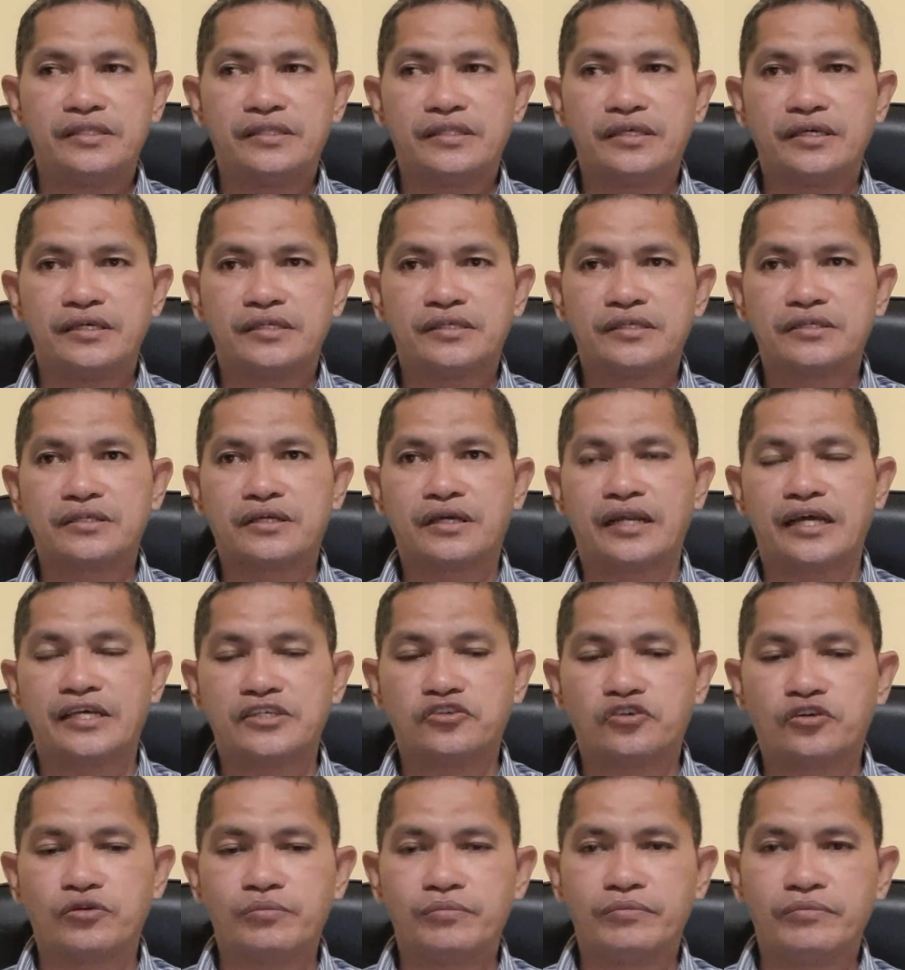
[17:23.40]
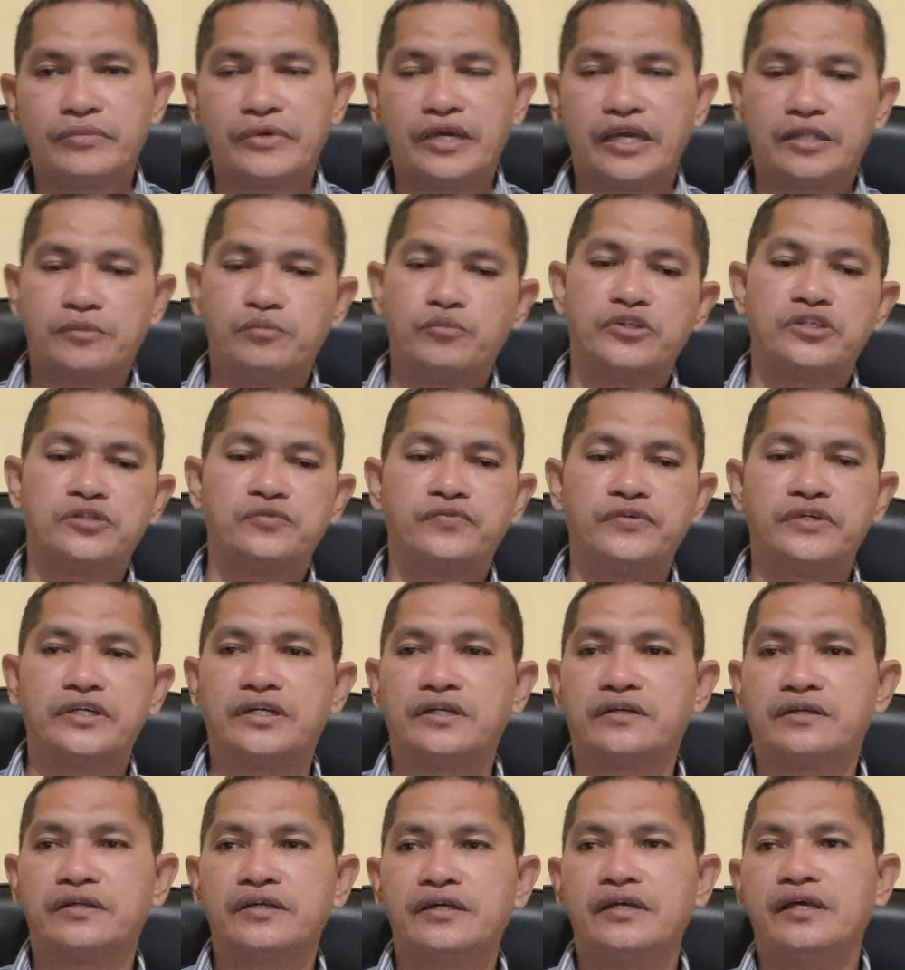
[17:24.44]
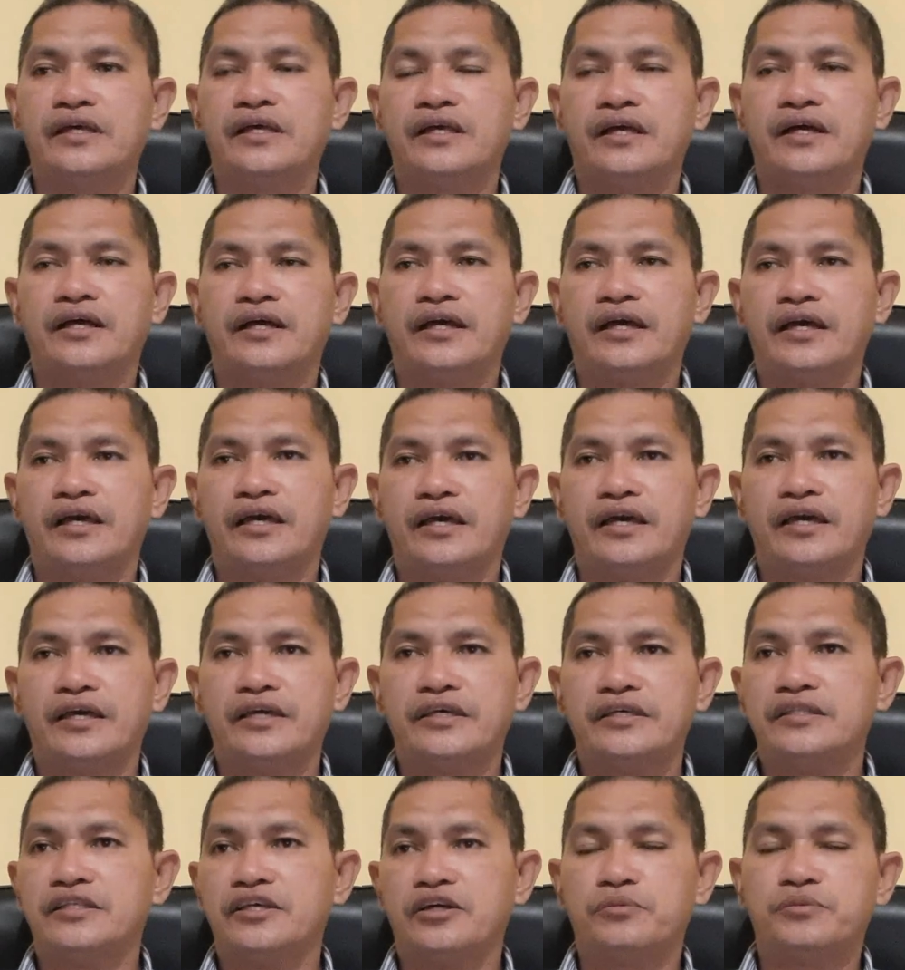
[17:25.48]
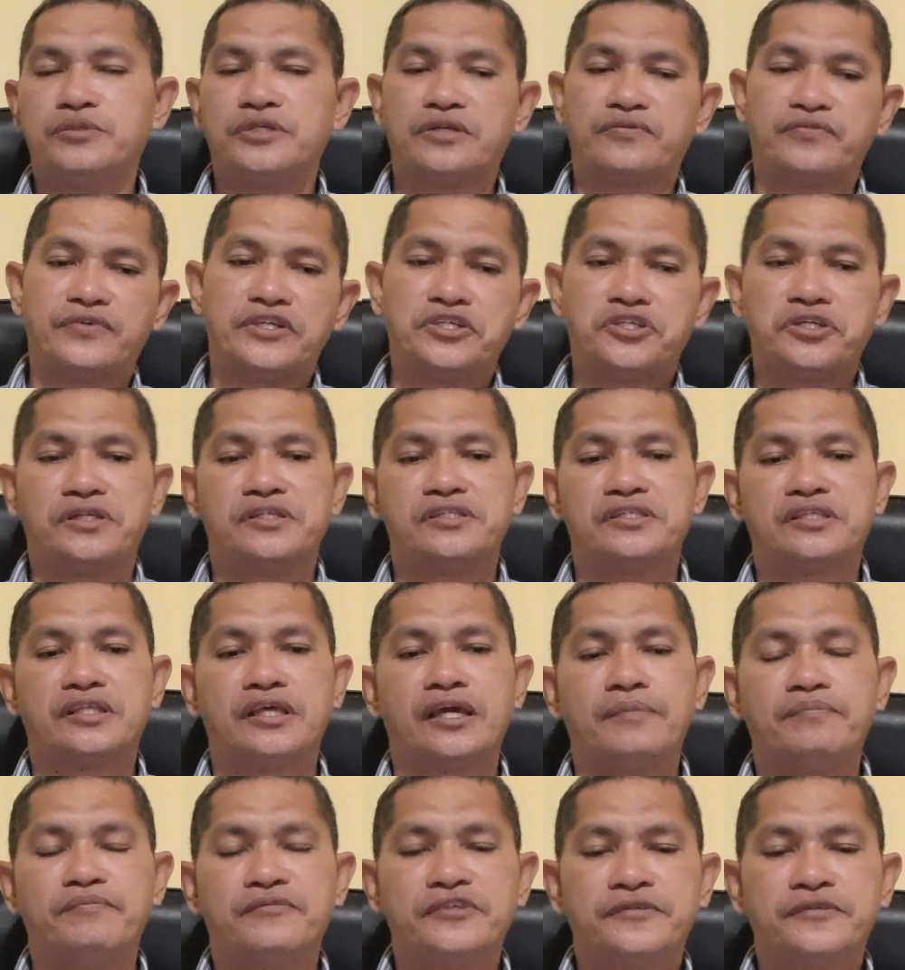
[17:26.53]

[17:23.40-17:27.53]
in this classroom atmosphere, in the observation step,